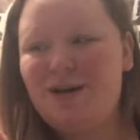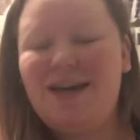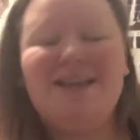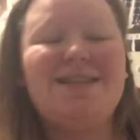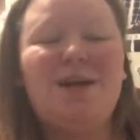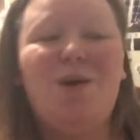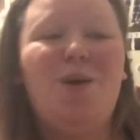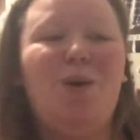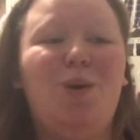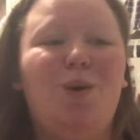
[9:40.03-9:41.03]
It's like a
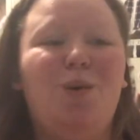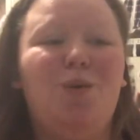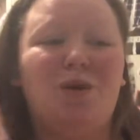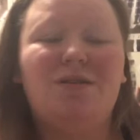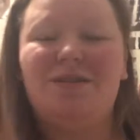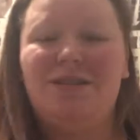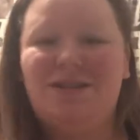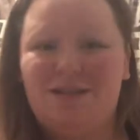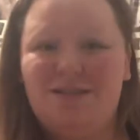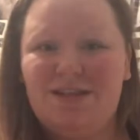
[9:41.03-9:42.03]
whole world is
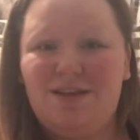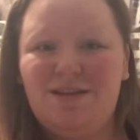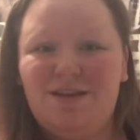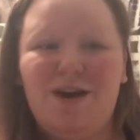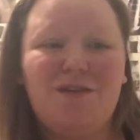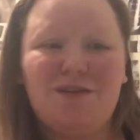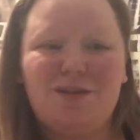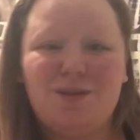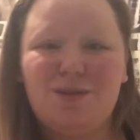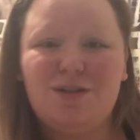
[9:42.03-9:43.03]
lifted off your
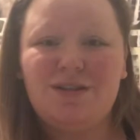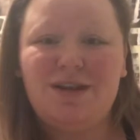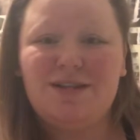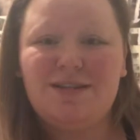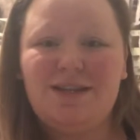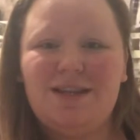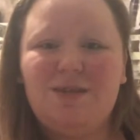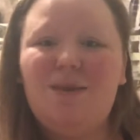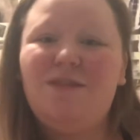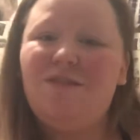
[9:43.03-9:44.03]
shoulders, honestly.
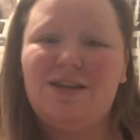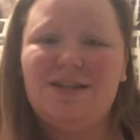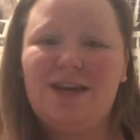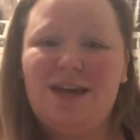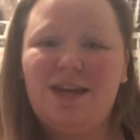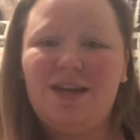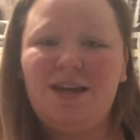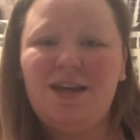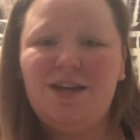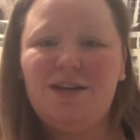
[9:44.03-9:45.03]
That's what it feels like.
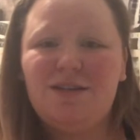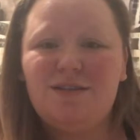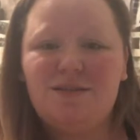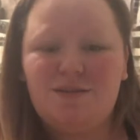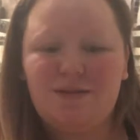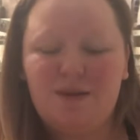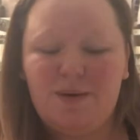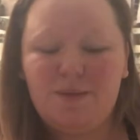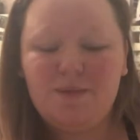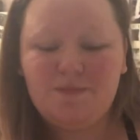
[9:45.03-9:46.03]

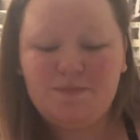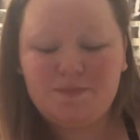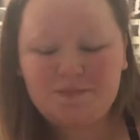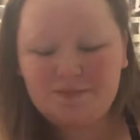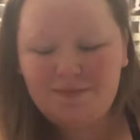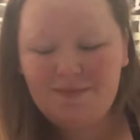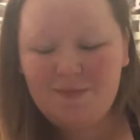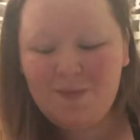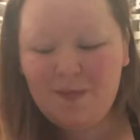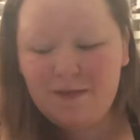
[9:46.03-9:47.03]
So
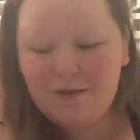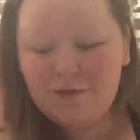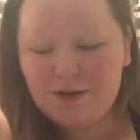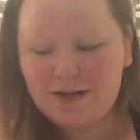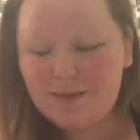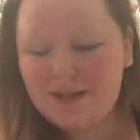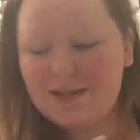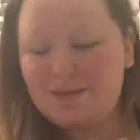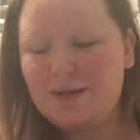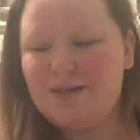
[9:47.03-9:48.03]
for anyone
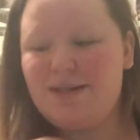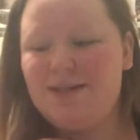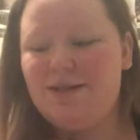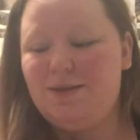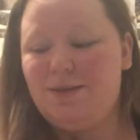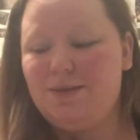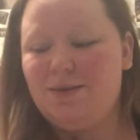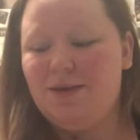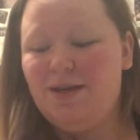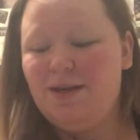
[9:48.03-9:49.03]
that's watching this
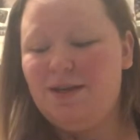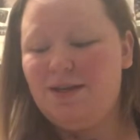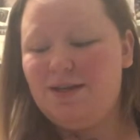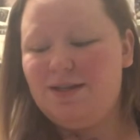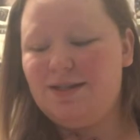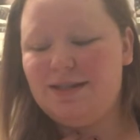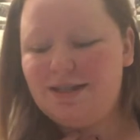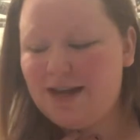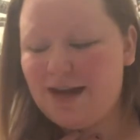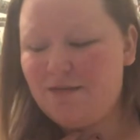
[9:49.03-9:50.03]
who
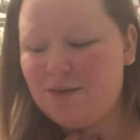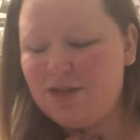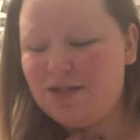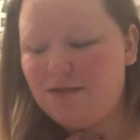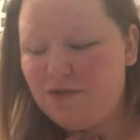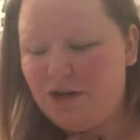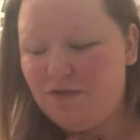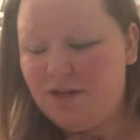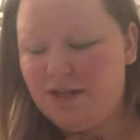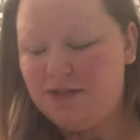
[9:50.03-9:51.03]
doesn't have much
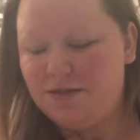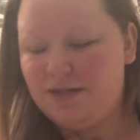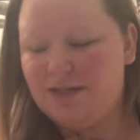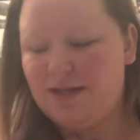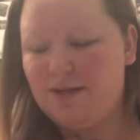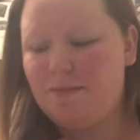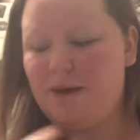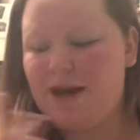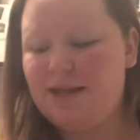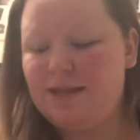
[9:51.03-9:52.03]
self-confidence or is like
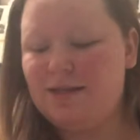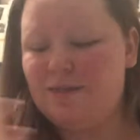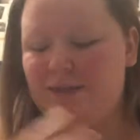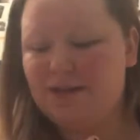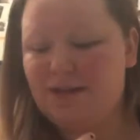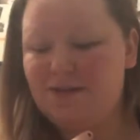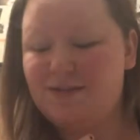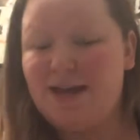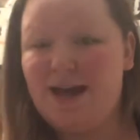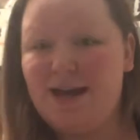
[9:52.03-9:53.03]
battling
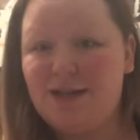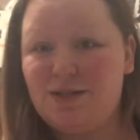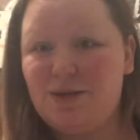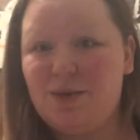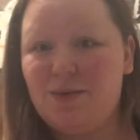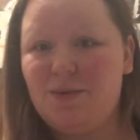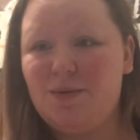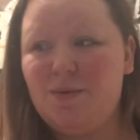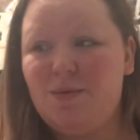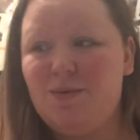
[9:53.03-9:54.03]
themselves like I do
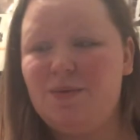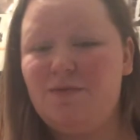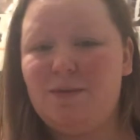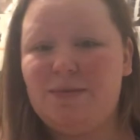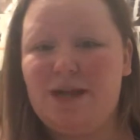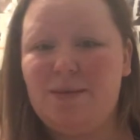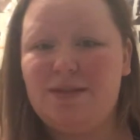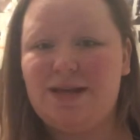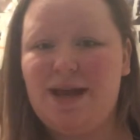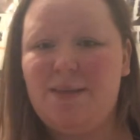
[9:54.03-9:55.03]
from time to
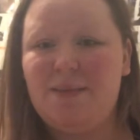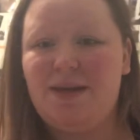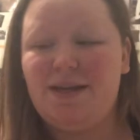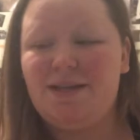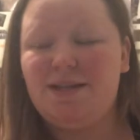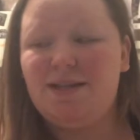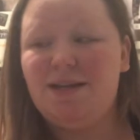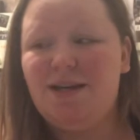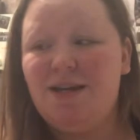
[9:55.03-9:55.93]
time, is